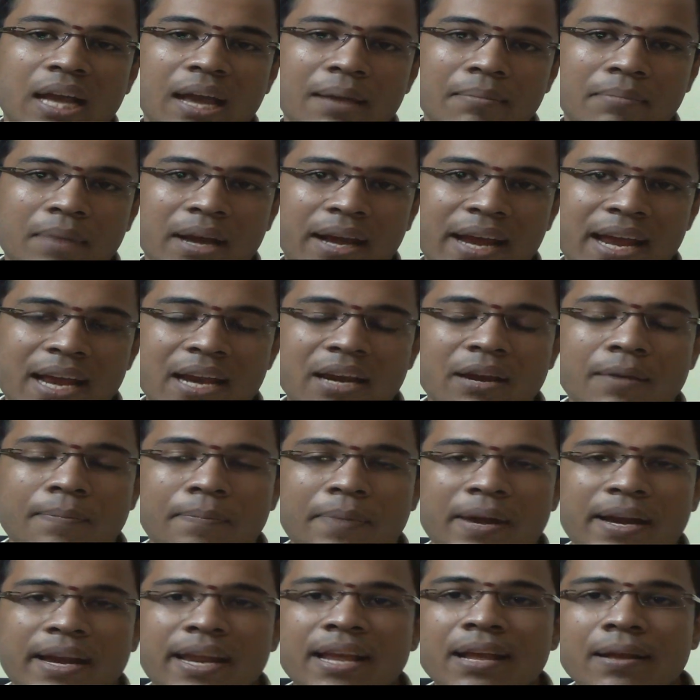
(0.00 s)
I am again
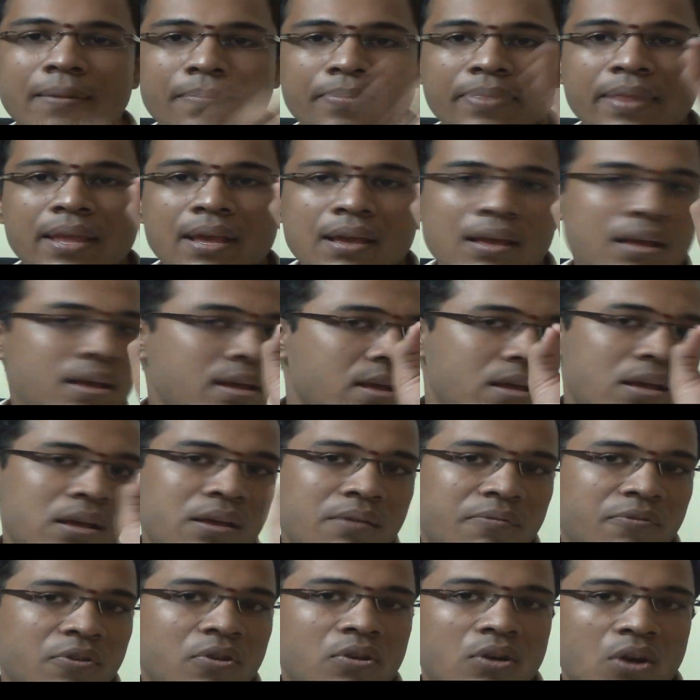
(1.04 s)
repeating.
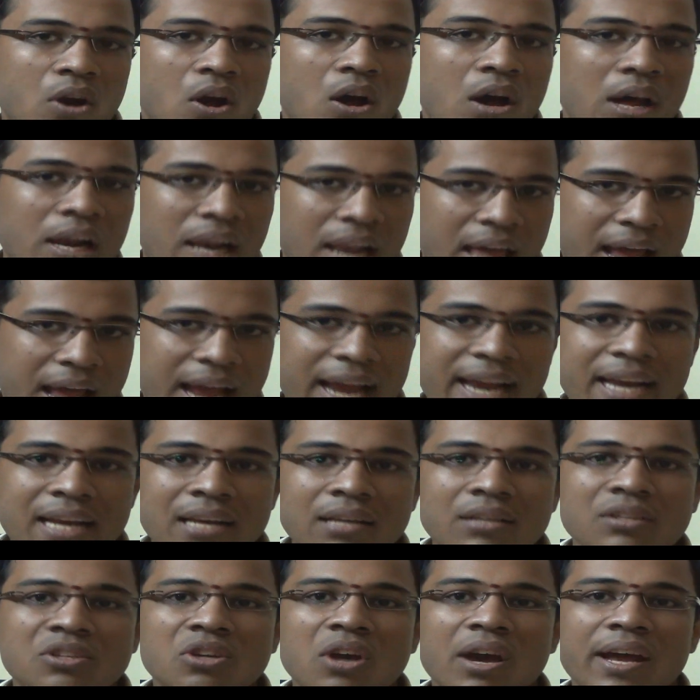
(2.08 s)
If you draw a
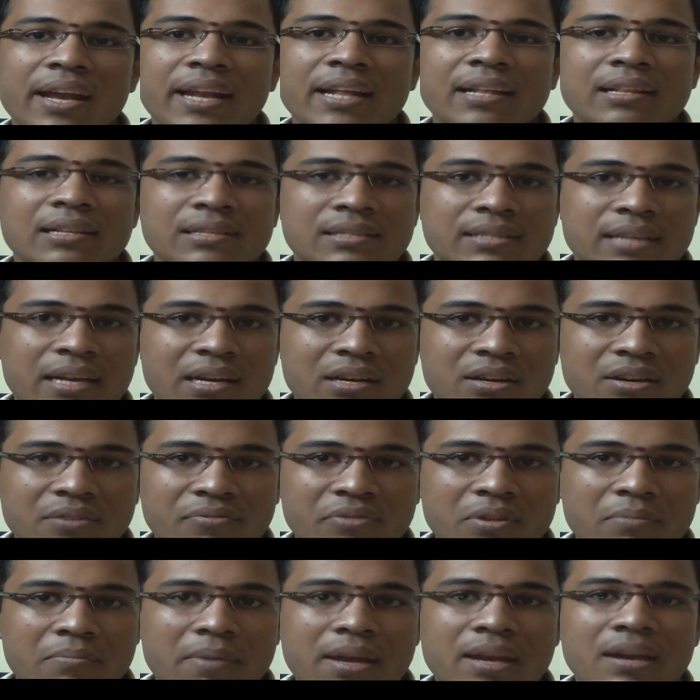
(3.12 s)
line joining the center
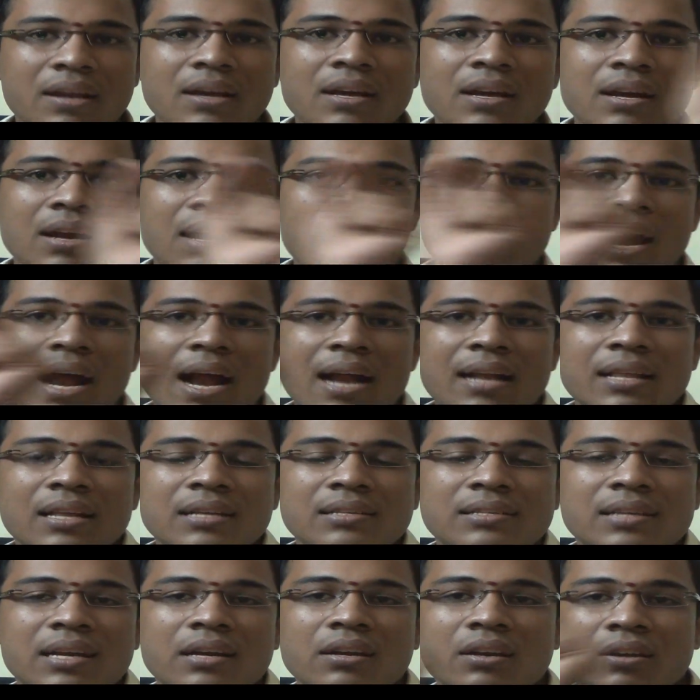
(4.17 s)
of the mirror and
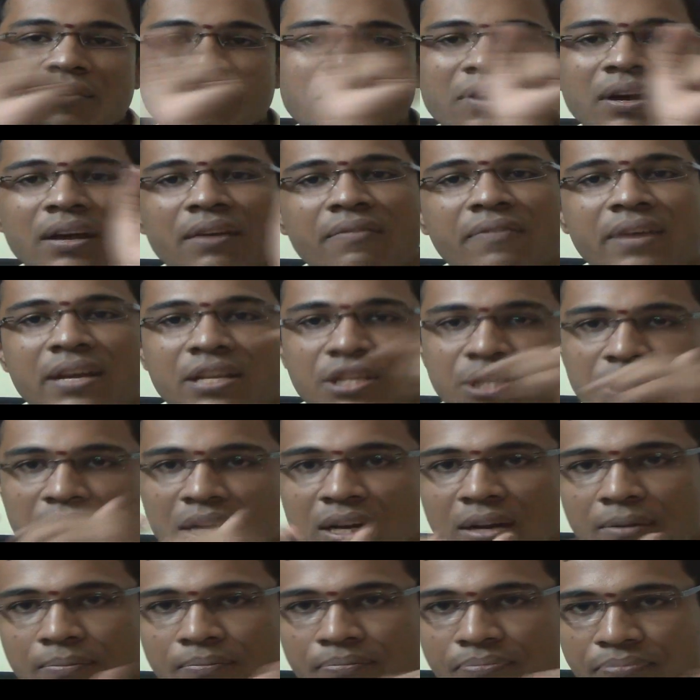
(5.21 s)
the center of
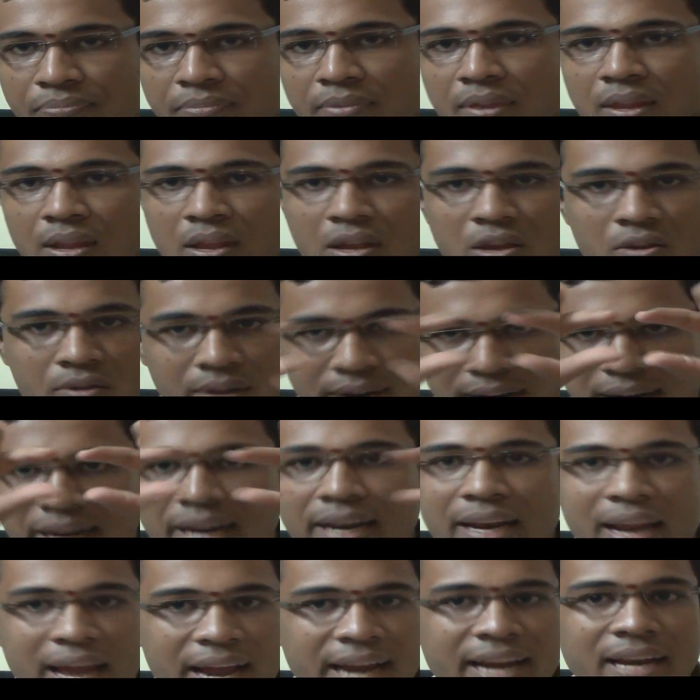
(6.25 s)
curvature, you will get
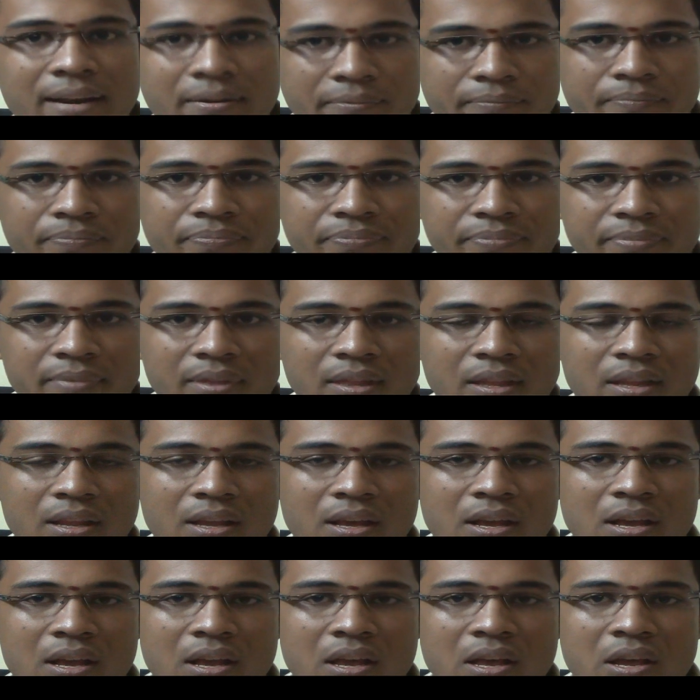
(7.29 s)
a line.
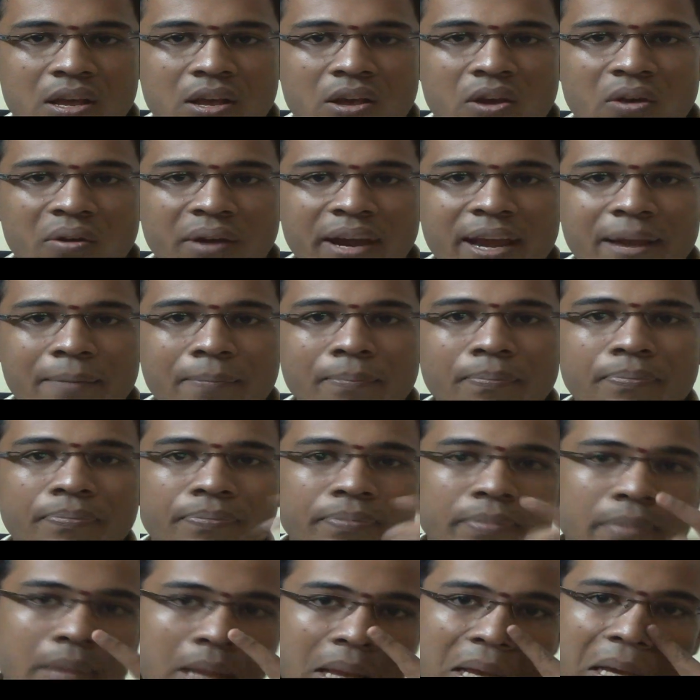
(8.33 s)
Okay.
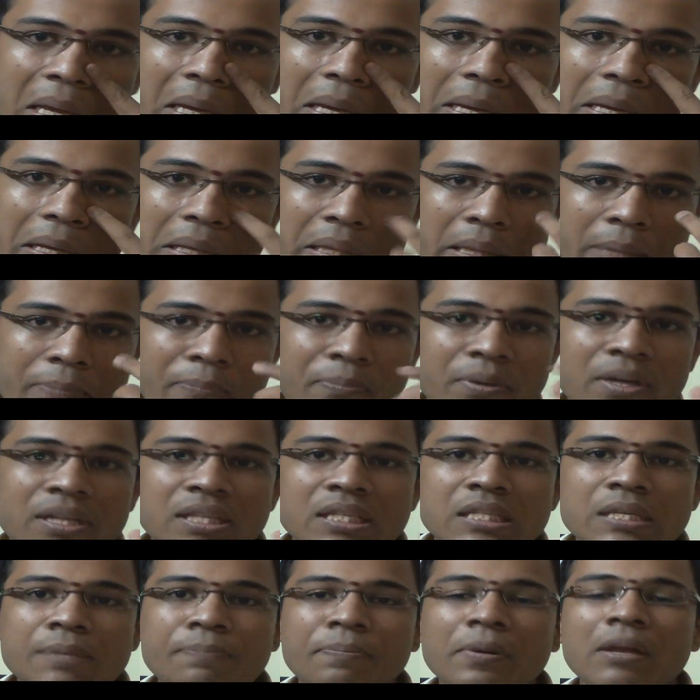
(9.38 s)
The
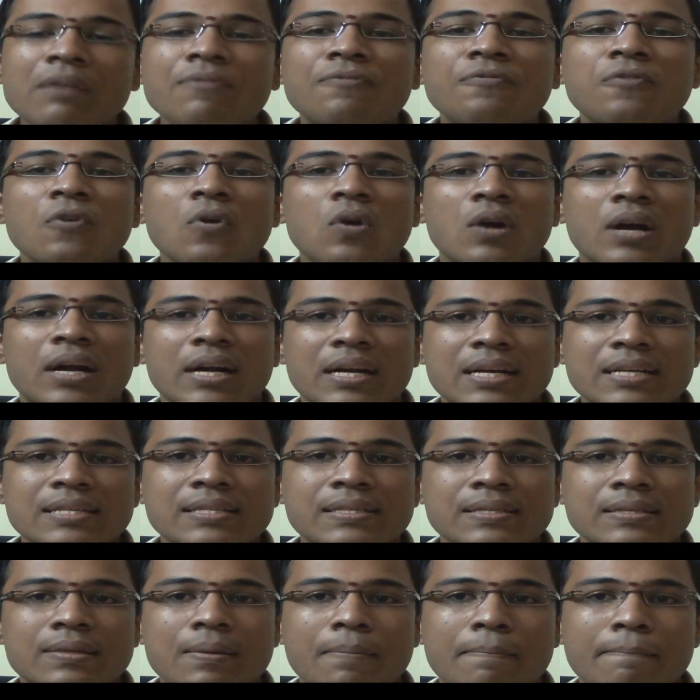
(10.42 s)
principal
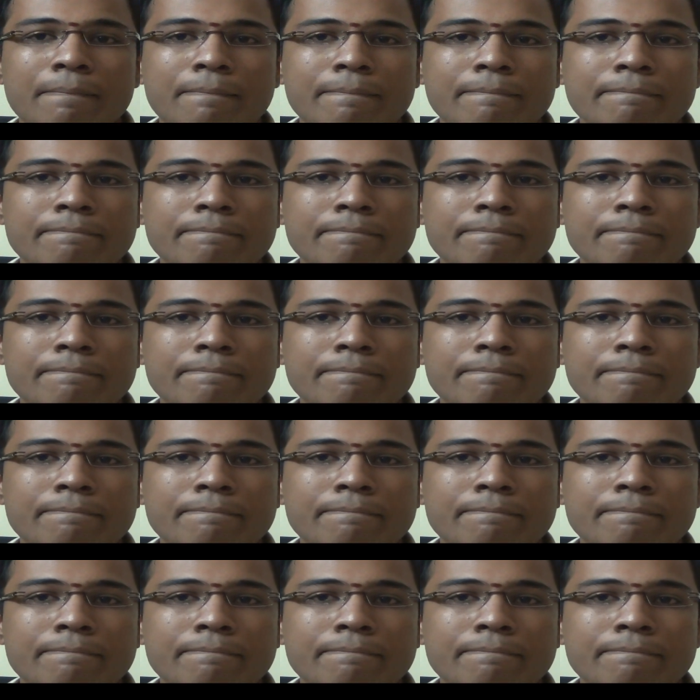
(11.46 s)
focus